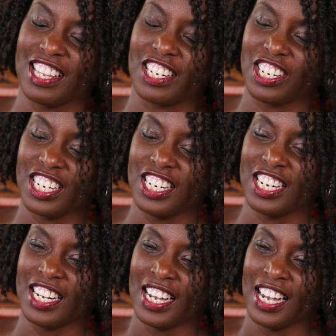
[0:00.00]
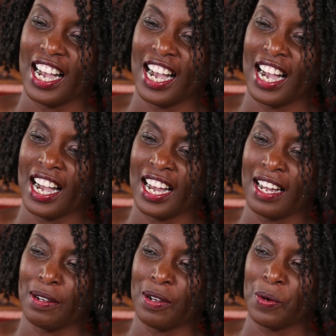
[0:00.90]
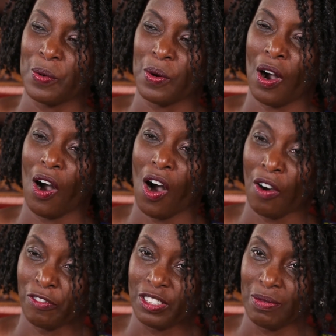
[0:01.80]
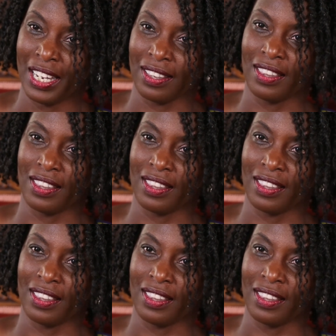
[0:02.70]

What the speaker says: that she offered me,